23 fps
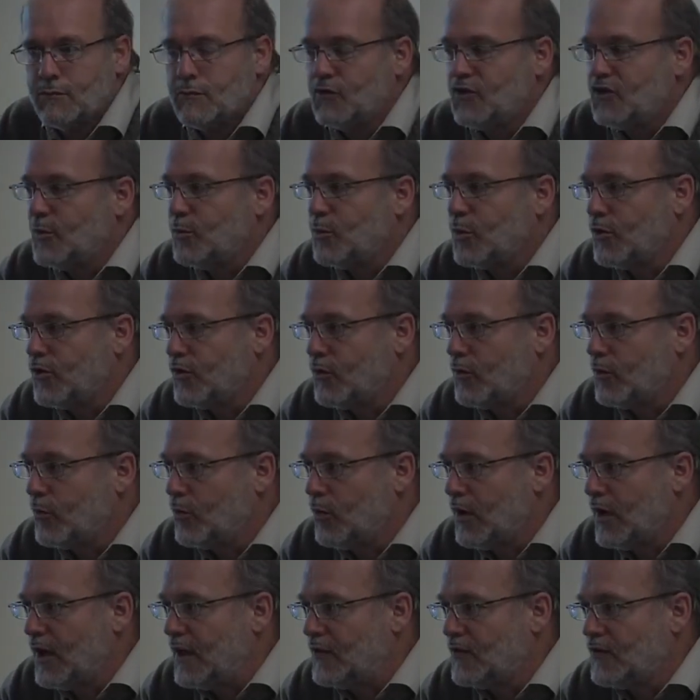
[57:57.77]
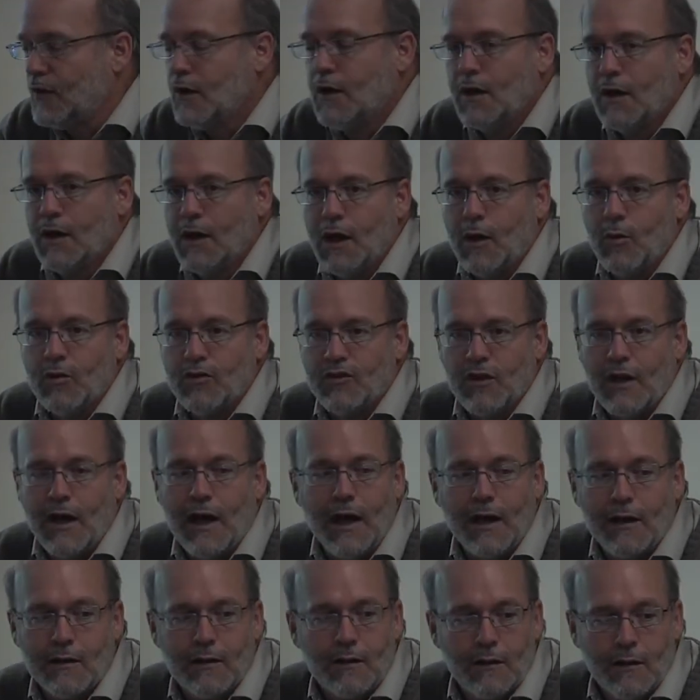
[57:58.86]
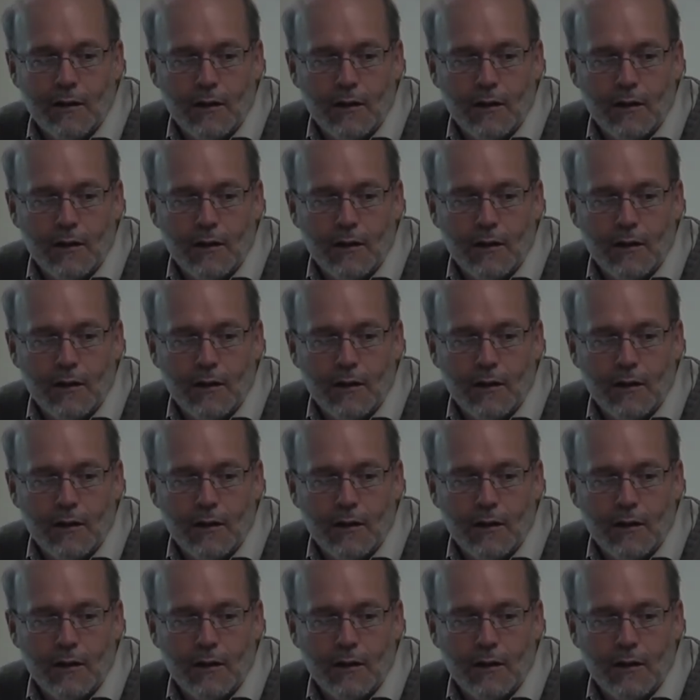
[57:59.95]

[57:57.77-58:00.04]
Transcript: simple to replace. It was not,